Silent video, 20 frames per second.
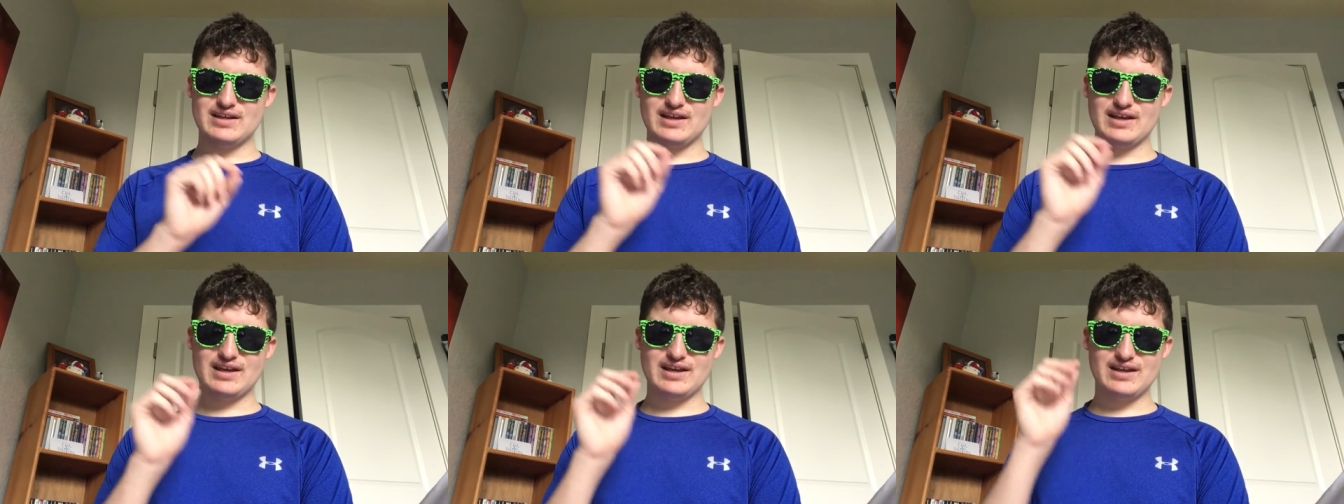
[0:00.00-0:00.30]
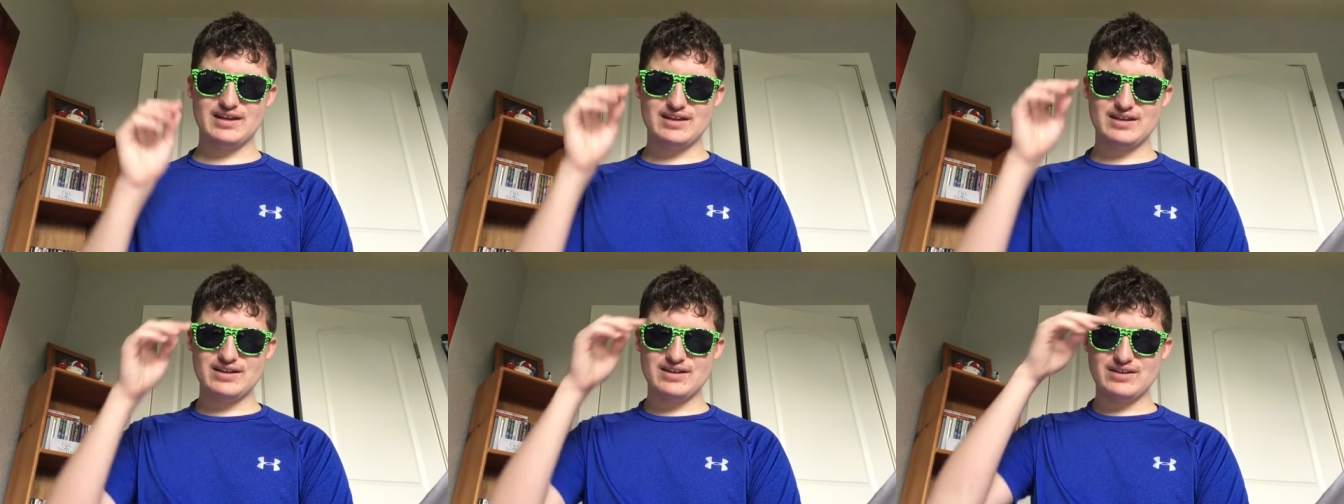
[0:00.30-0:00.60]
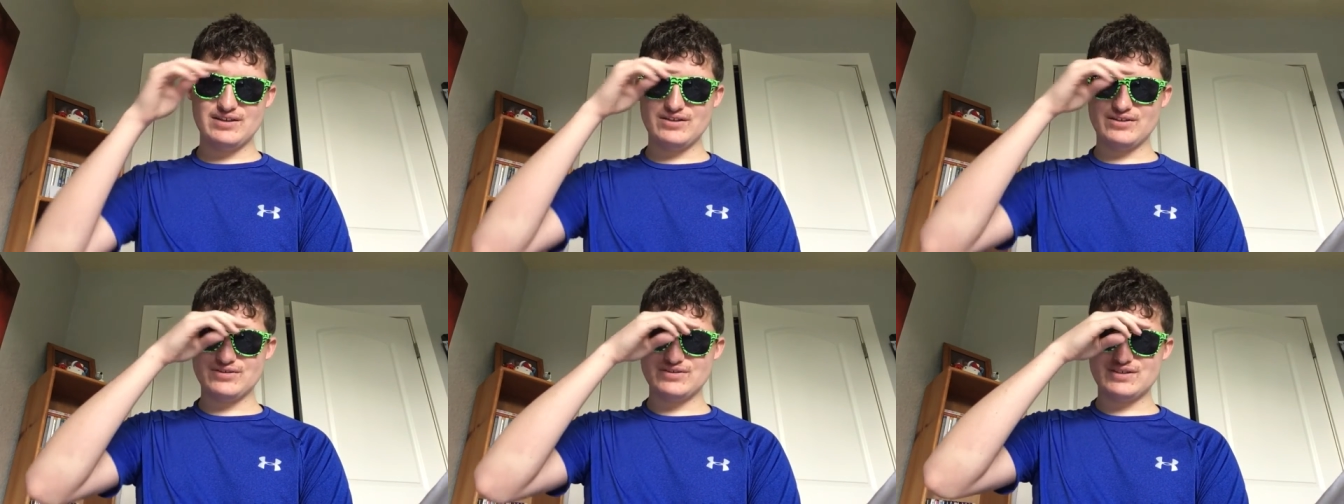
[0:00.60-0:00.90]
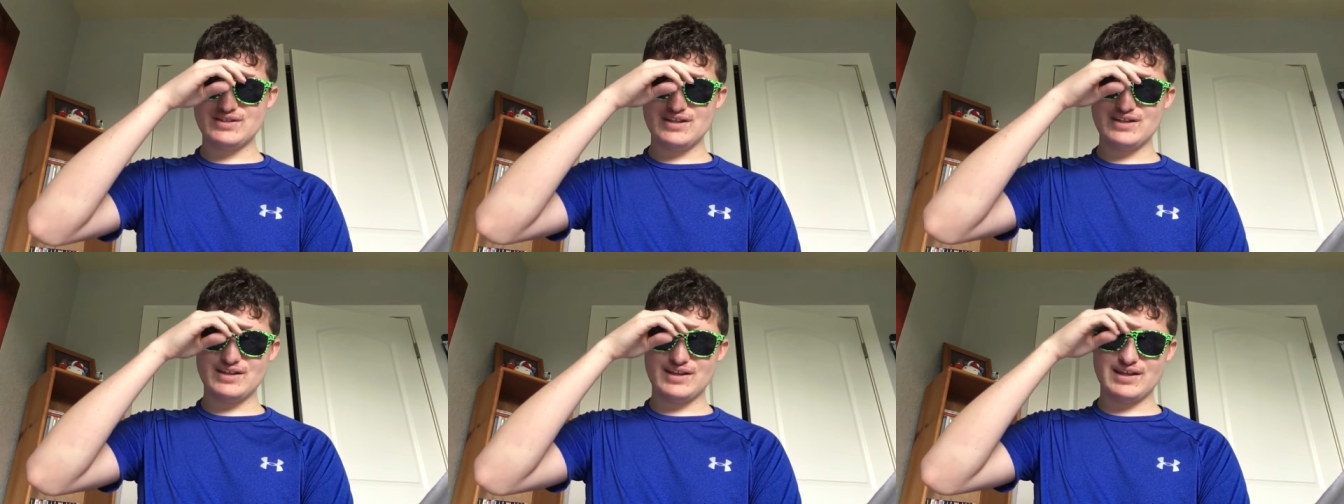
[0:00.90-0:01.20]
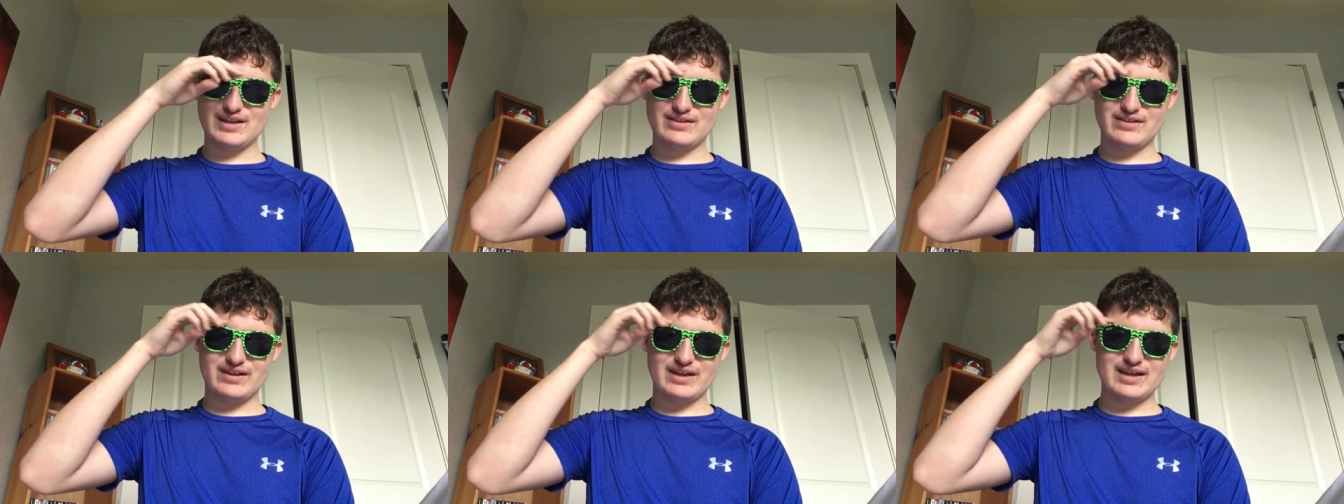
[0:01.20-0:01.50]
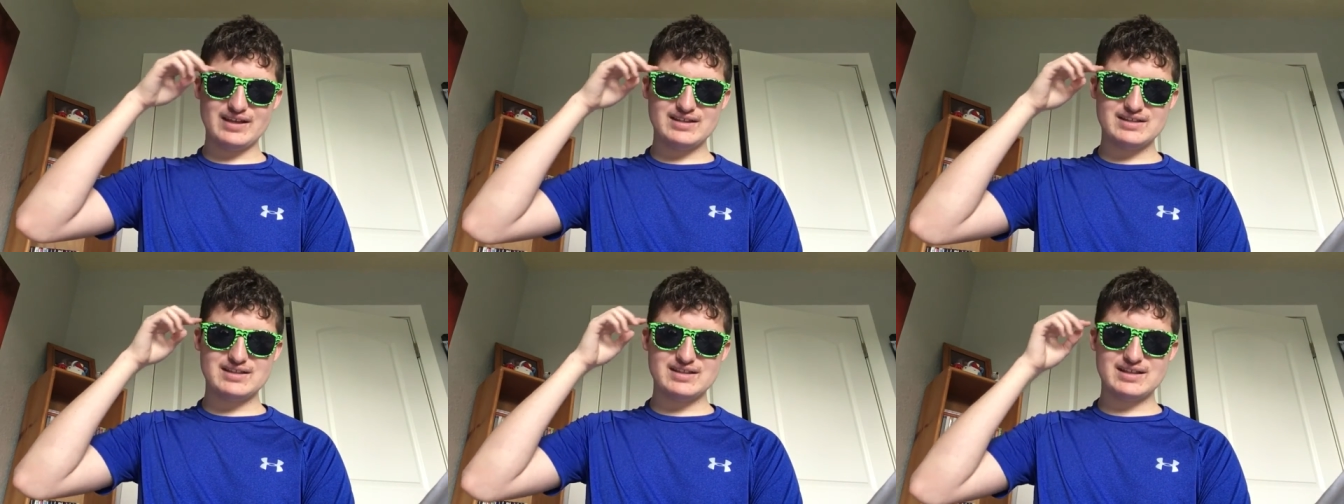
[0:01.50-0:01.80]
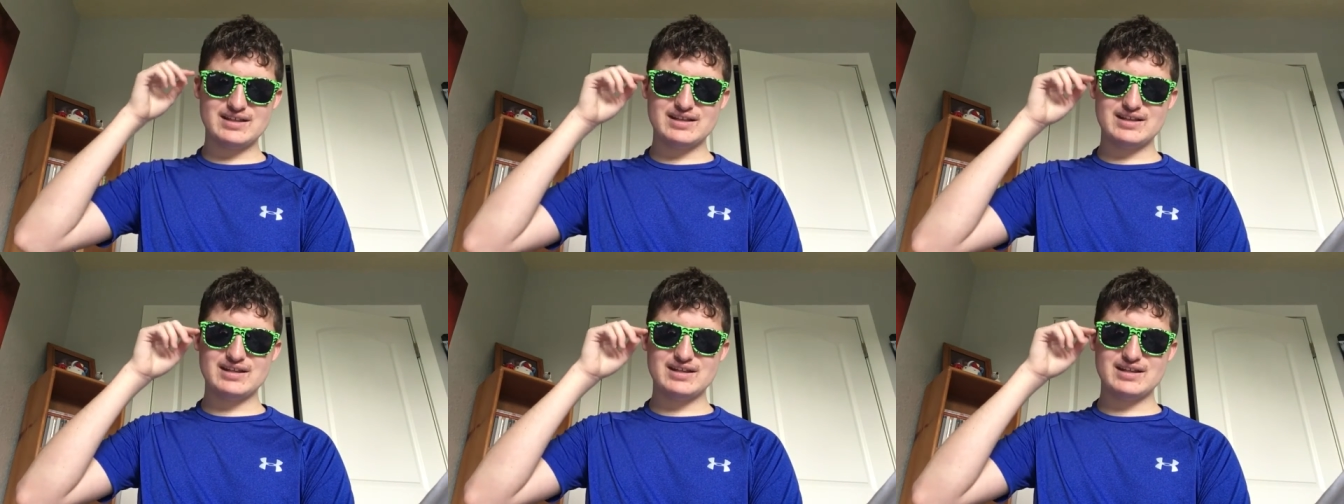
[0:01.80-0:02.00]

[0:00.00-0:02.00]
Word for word: and you'll see like light